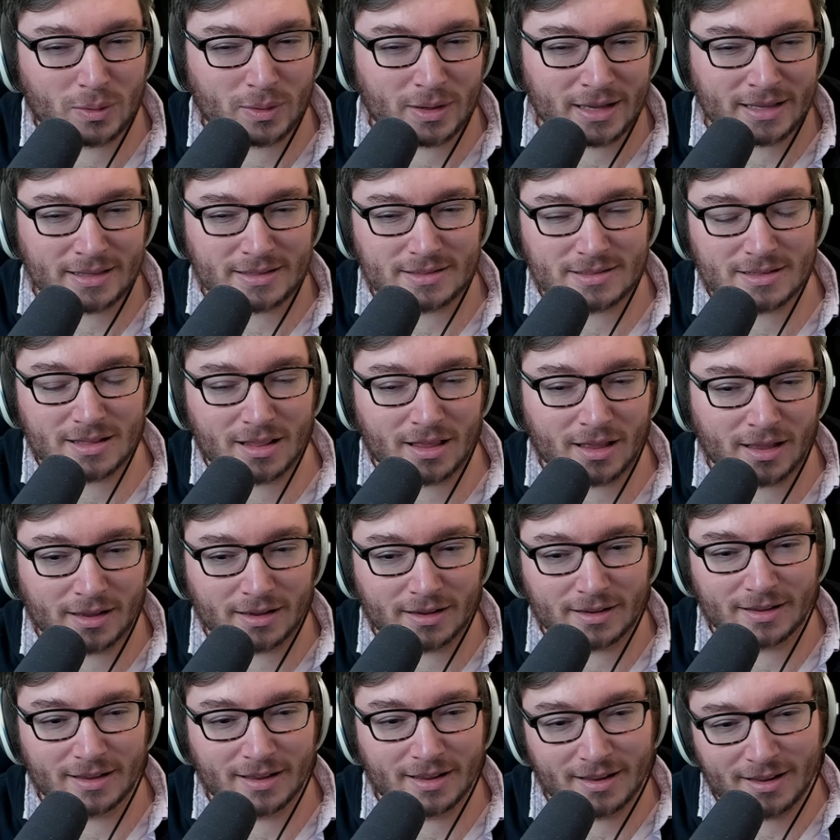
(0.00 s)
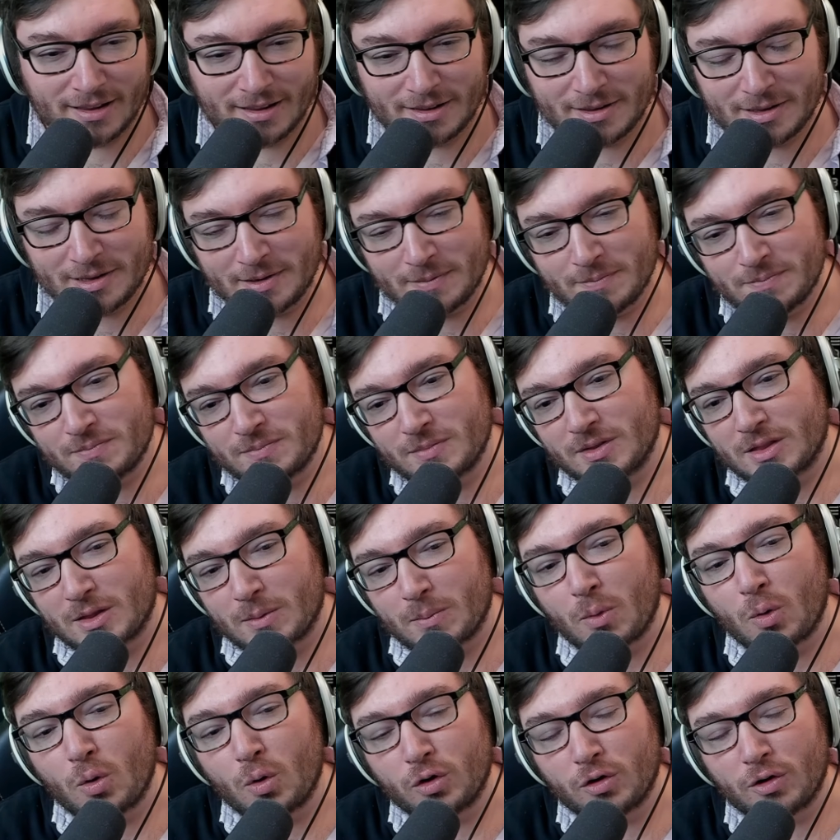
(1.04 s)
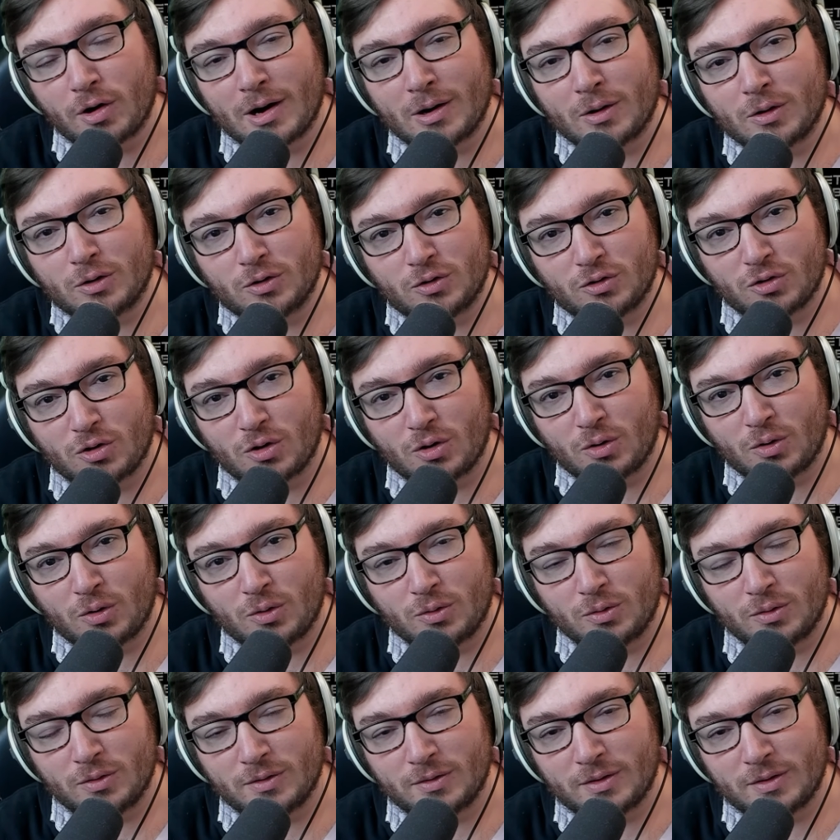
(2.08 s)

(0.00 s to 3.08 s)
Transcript: It's like the more crowd control